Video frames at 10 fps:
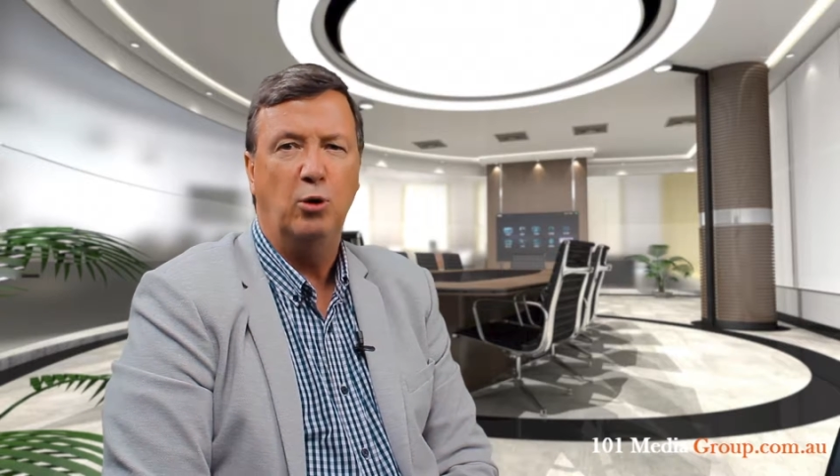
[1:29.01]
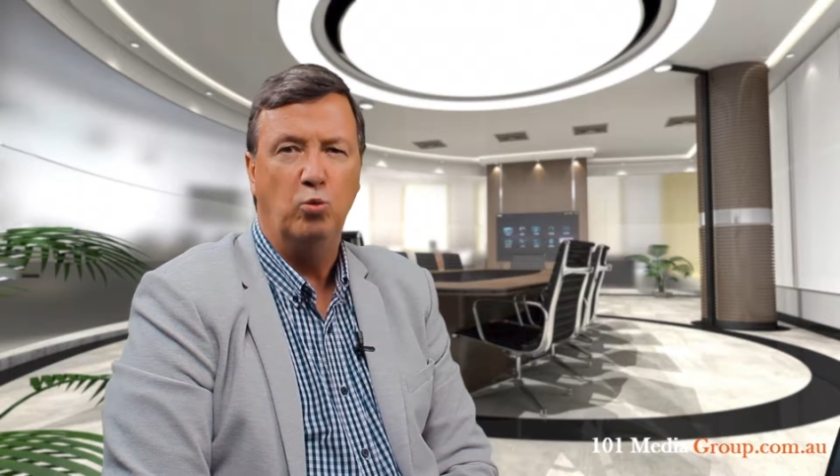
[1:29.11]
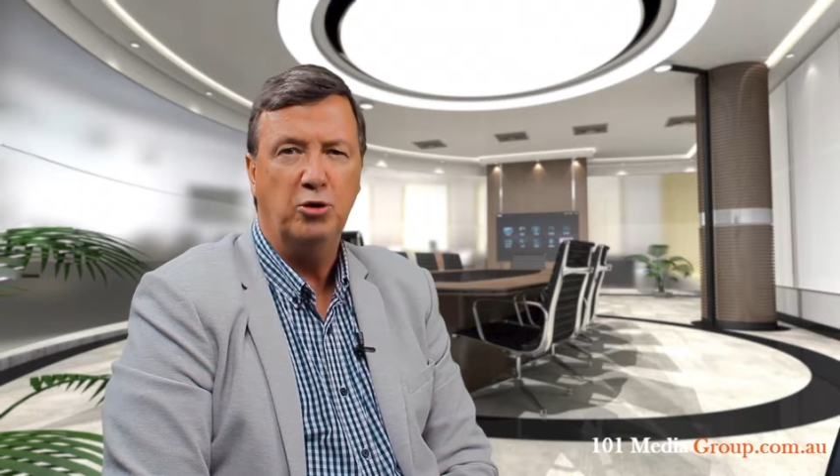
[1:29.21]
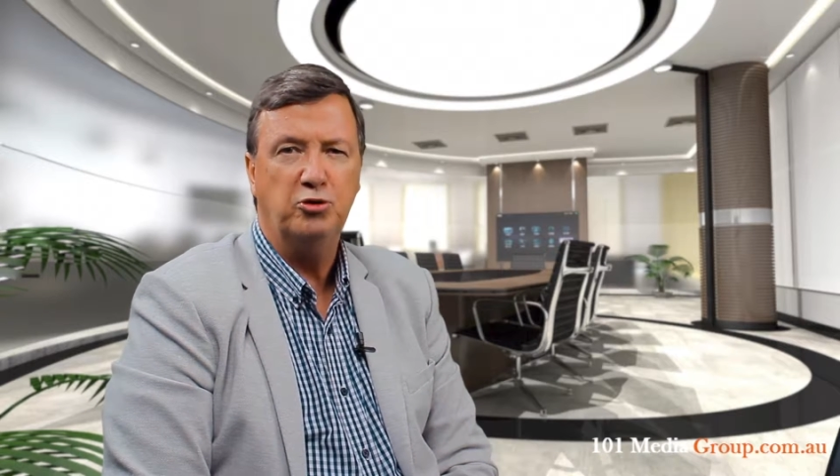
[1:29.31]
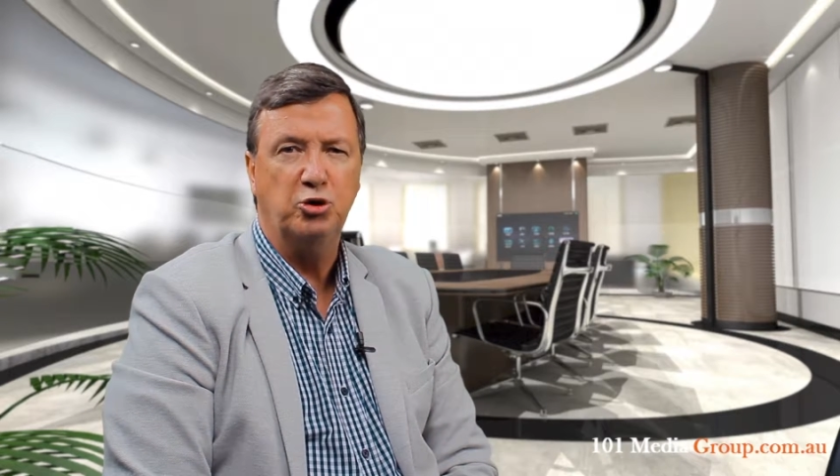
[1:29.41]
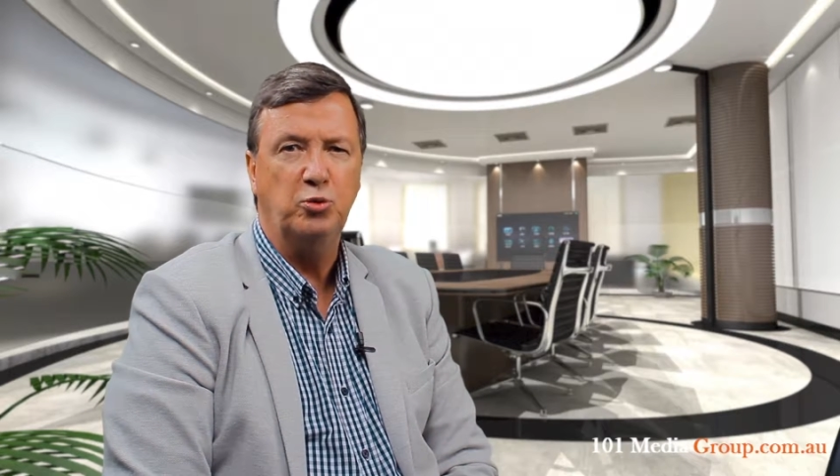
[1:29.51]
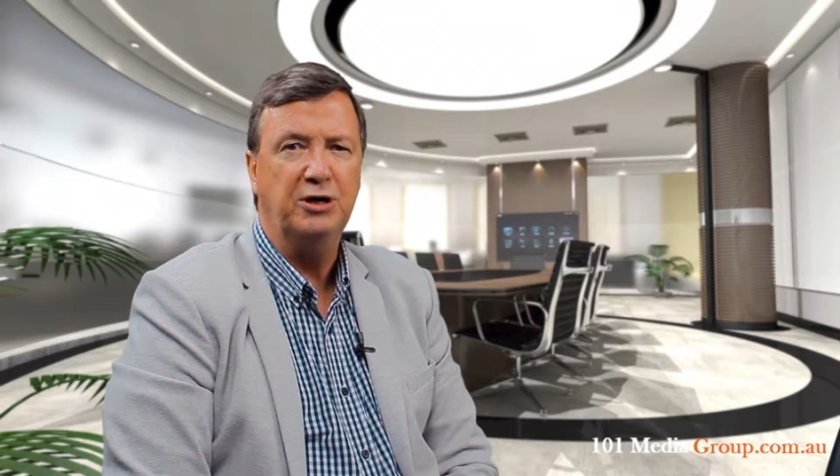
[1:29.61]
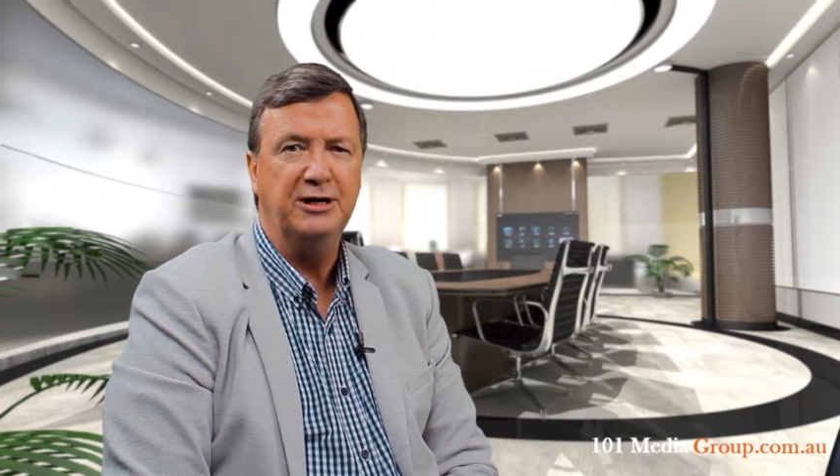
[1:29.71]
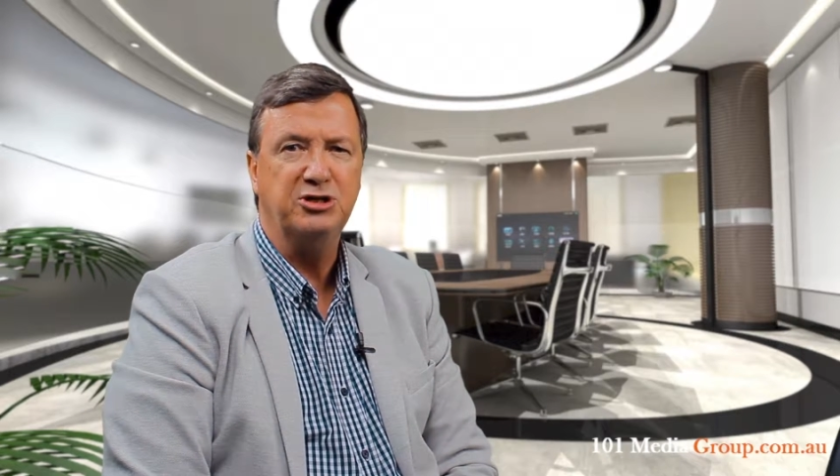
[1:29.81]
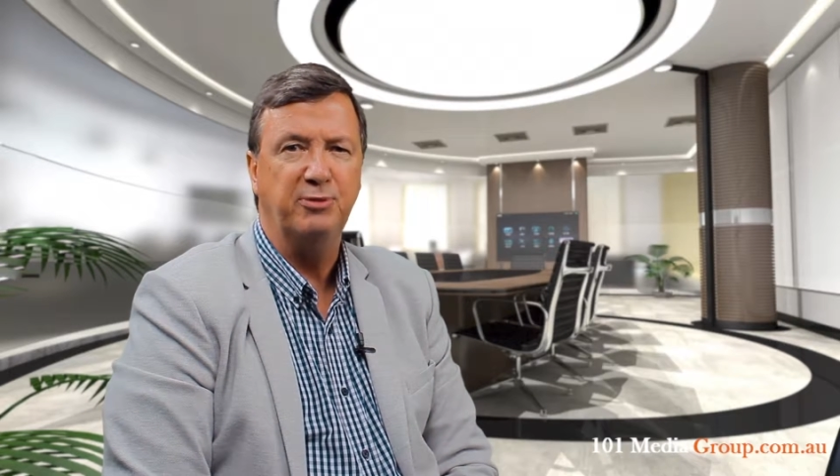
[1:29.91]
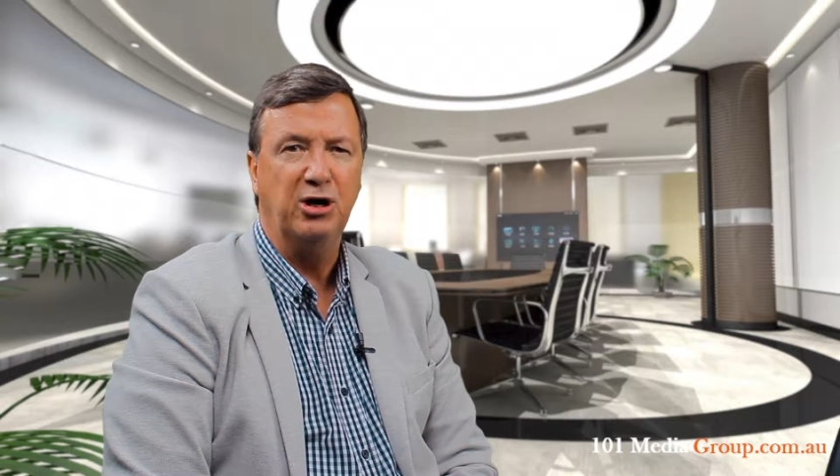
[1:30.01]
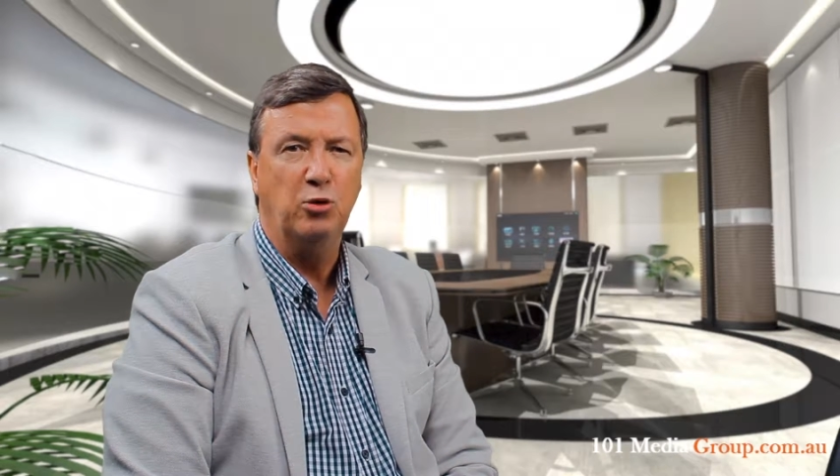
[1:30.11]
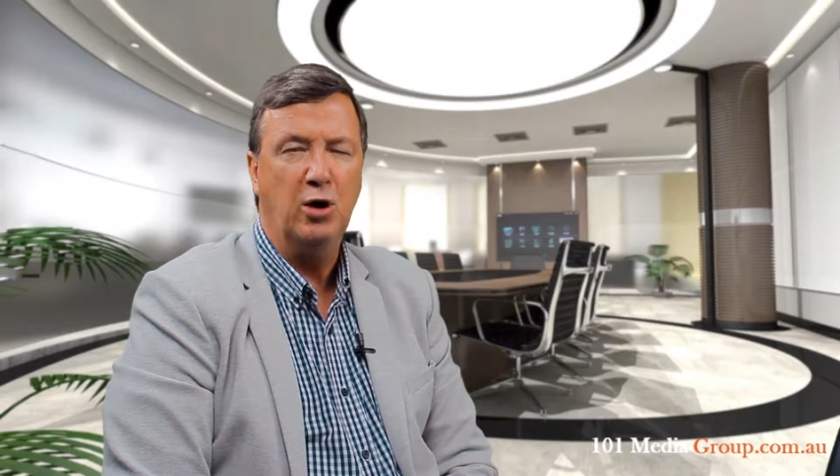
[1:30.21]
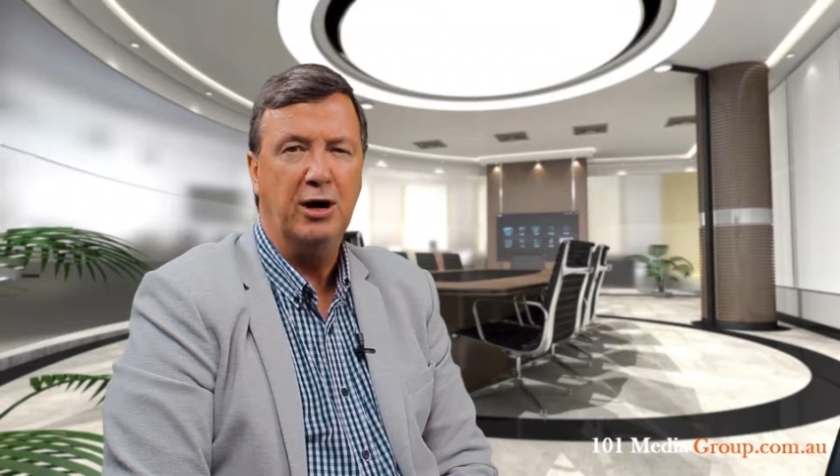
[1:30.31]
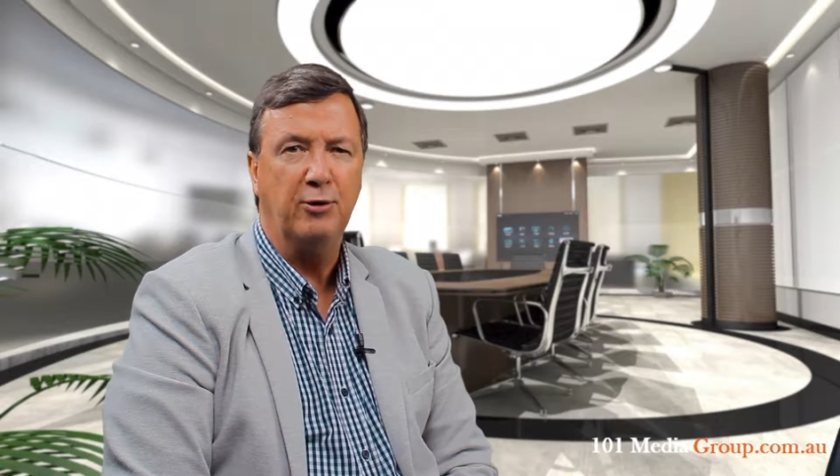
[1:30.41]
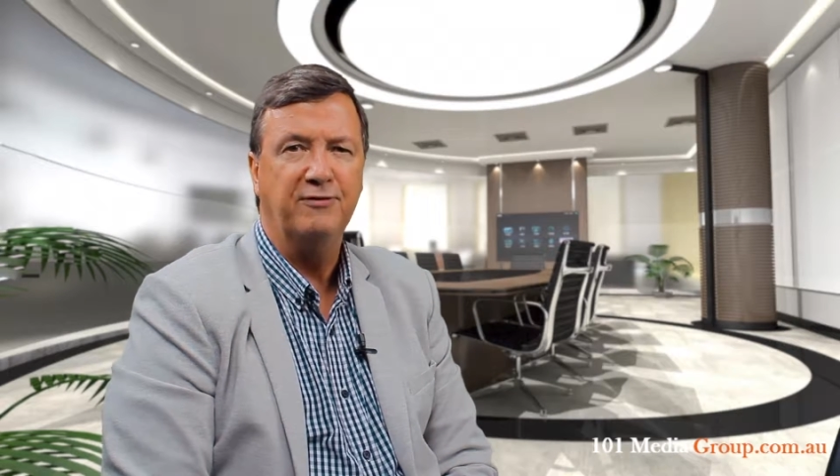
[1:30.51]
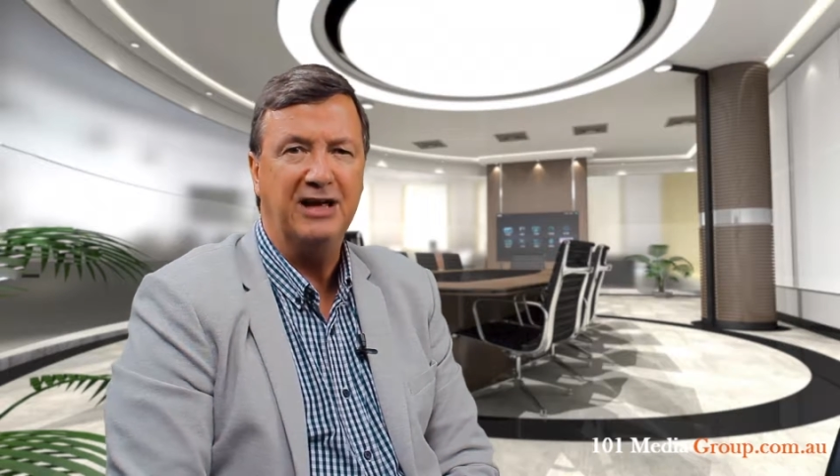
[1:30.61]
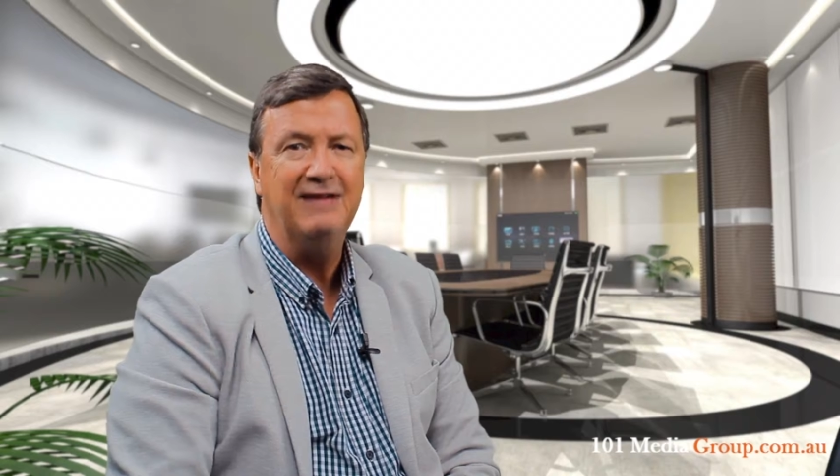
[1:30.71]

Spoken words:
and what do we need to be aware of